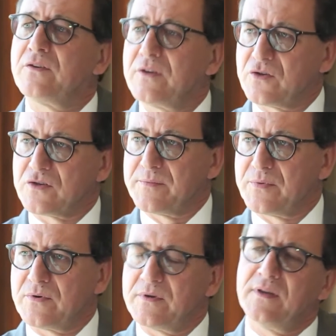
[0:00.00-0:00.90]
very
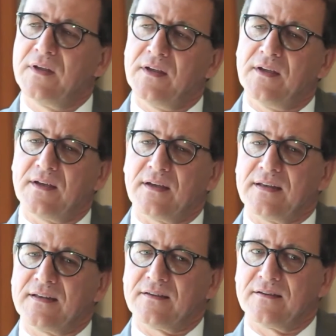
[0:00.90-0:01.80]
contemporary,
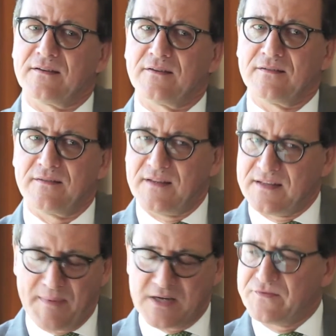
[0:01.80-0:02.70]
and
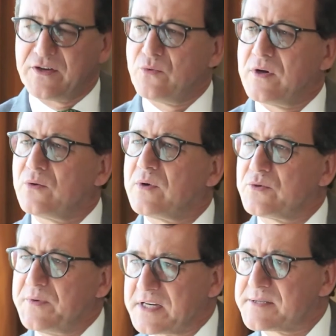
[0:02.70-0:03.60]
it matches very well
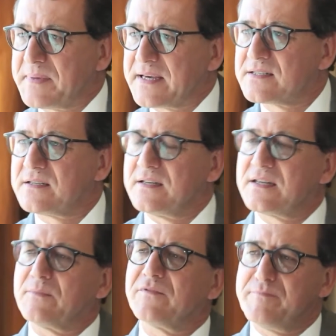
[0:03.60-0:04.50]
what we expect in
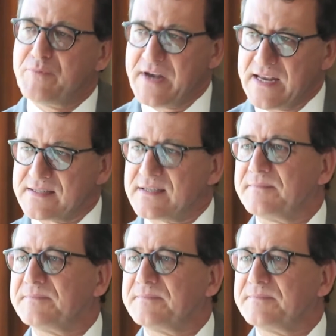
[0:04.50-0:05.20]
terms of brand.